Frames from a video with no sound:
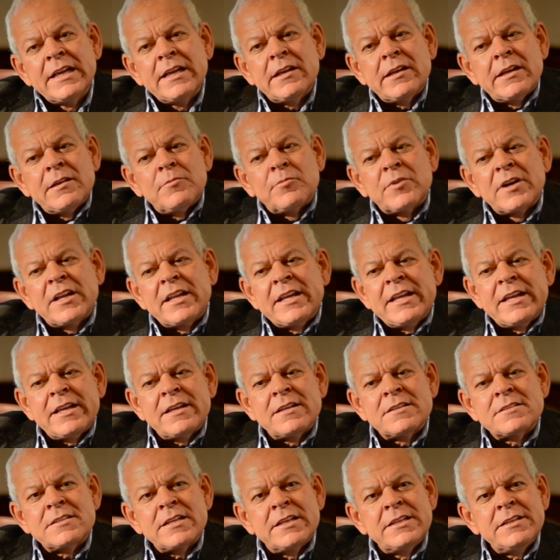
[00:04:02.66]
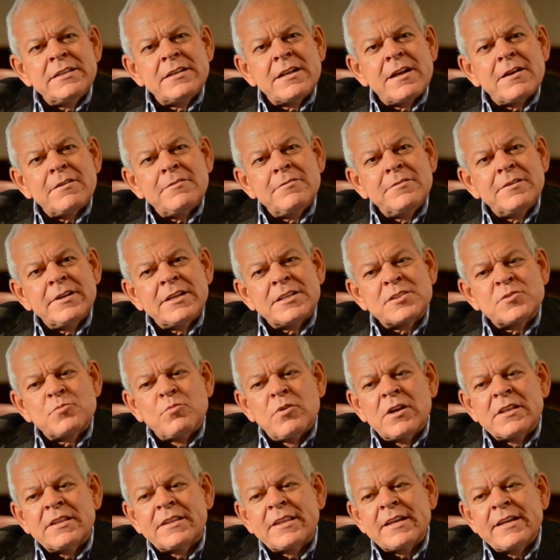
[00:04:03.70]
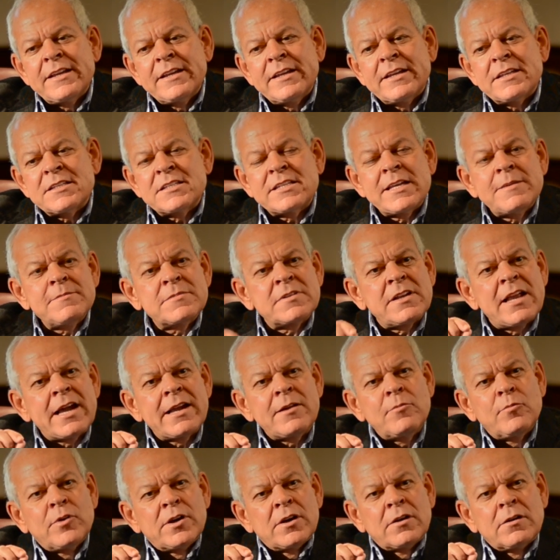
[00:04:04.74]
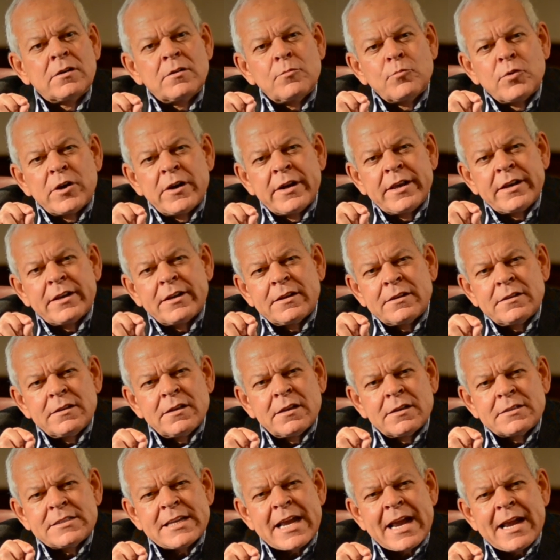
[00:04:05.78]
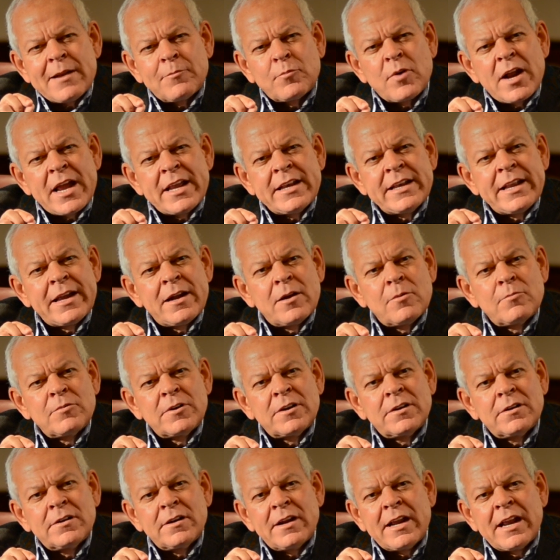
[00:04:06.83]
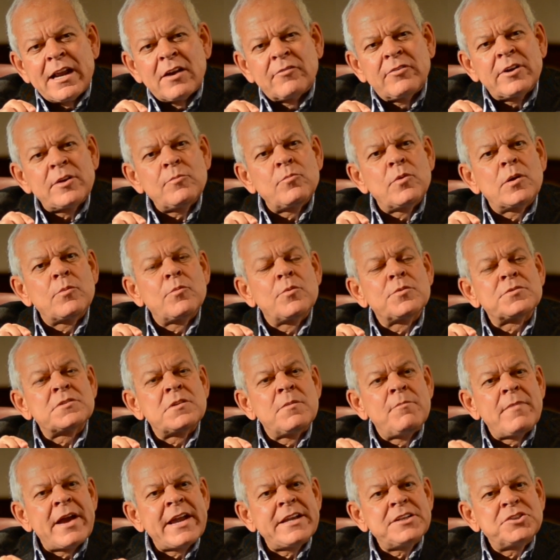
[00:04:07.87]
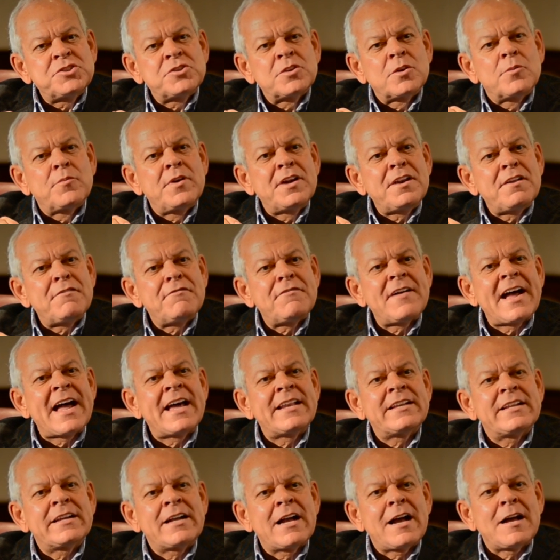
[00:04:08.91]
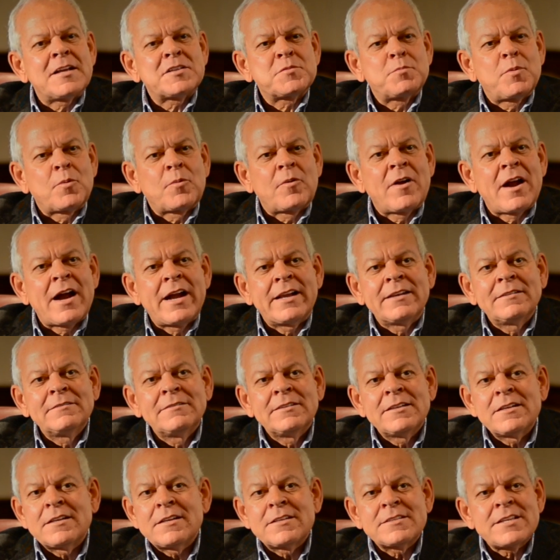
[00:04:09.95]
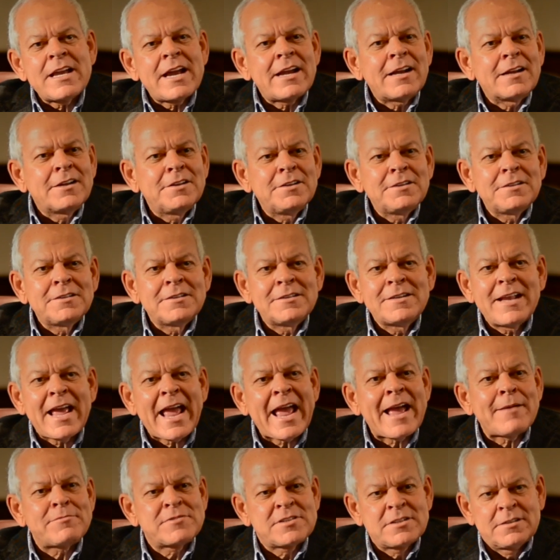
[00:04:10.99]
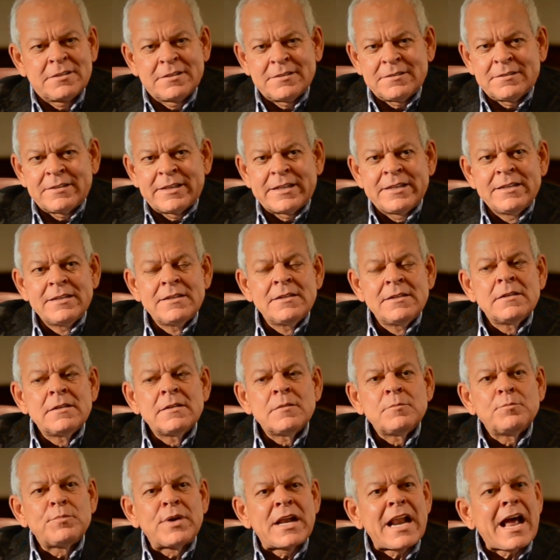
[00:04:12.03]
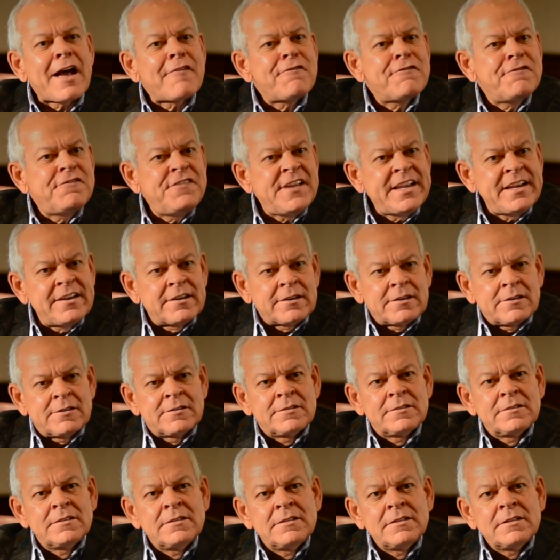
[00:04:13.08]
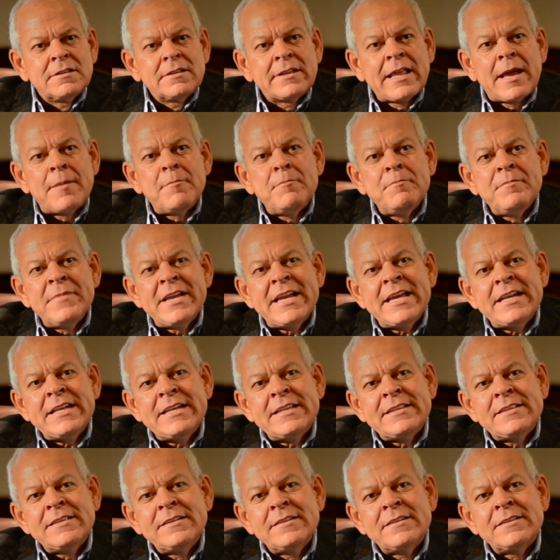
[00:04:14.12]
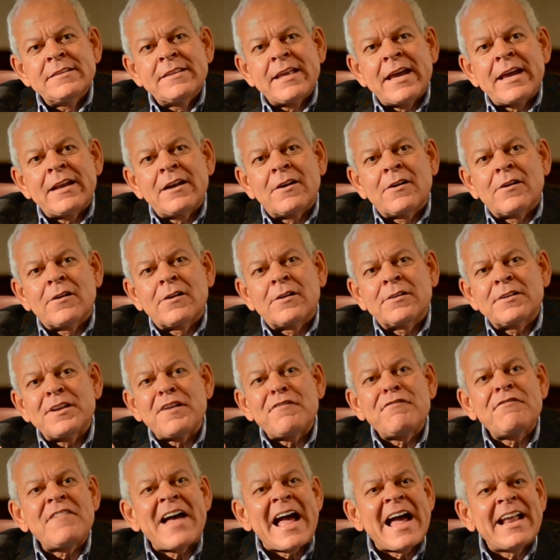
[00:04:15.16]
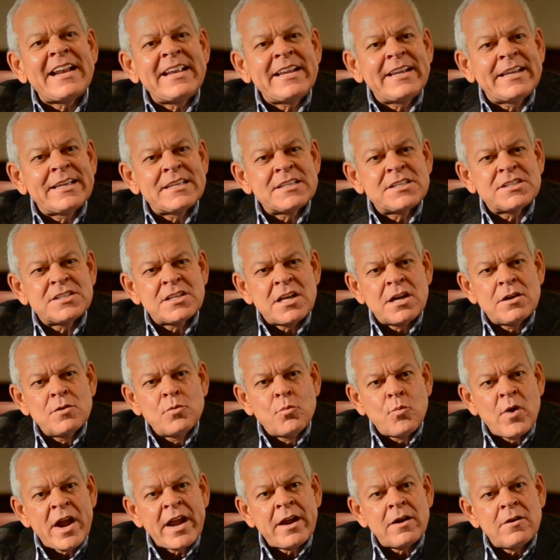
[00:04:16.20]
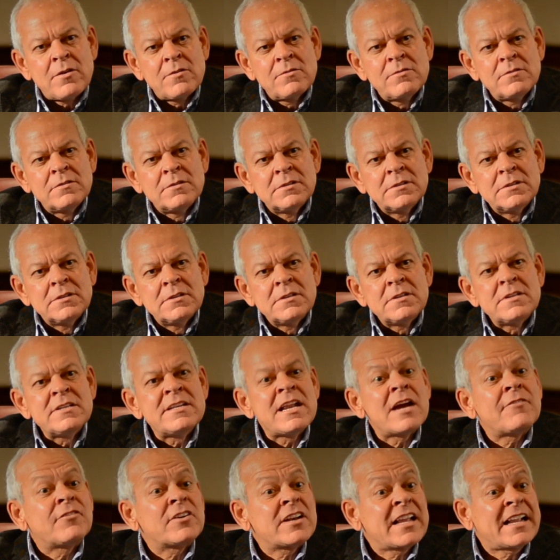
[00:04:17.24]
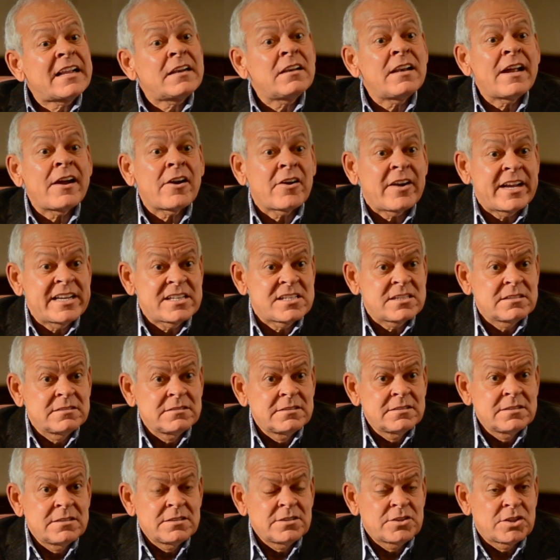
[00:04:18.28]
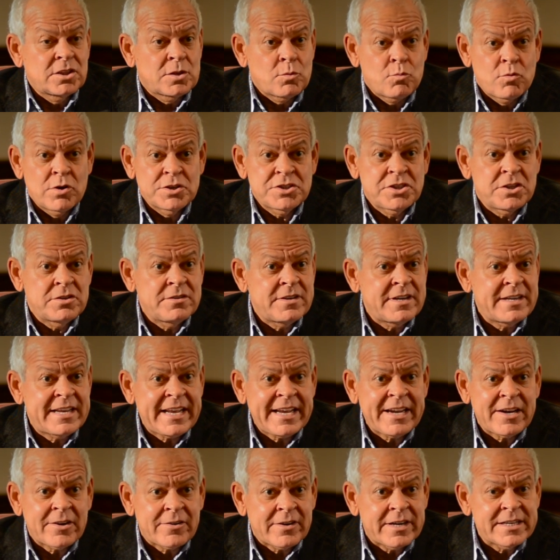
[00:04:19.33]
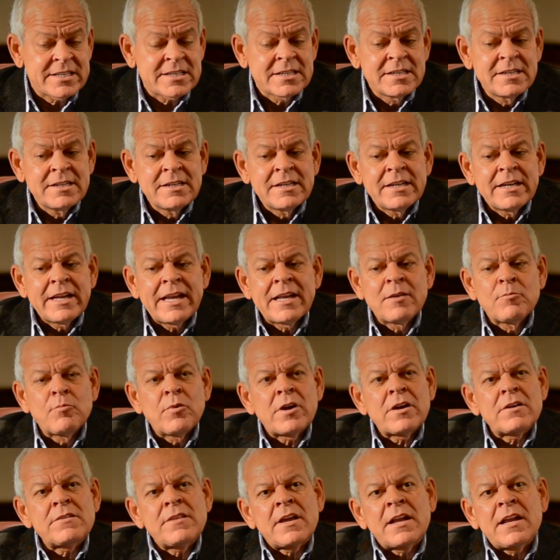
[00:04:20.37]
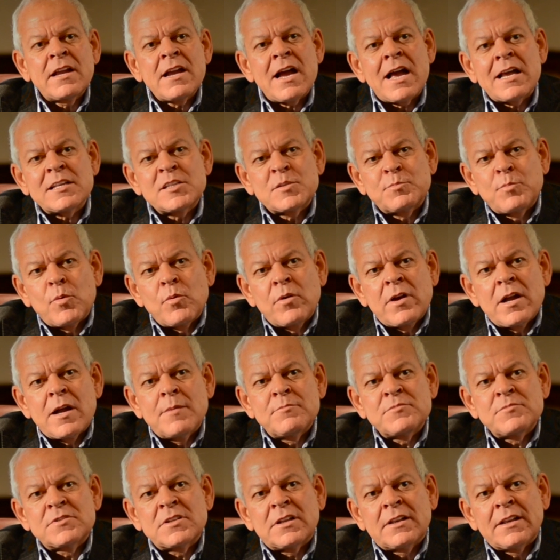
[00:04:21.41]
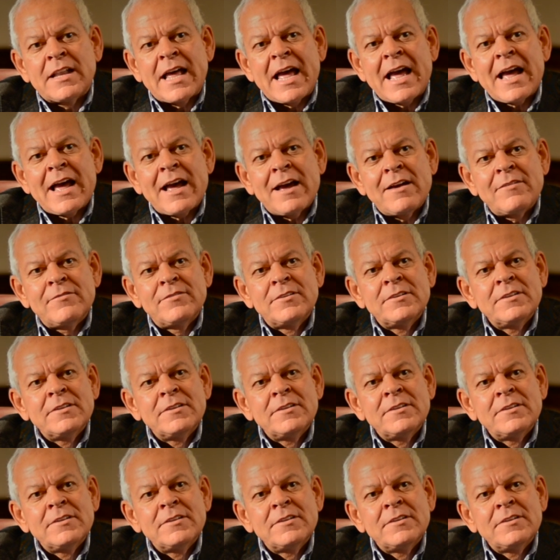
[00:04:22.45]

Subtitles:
It really is. And it's one thing, it seems like we're in a time right now where everyone wants to make sure we define the gospel right. Is that good? Absolutely. But I fear that many that are defining it so well never declare it to the ones who need to hear it. And where the gospel comes alive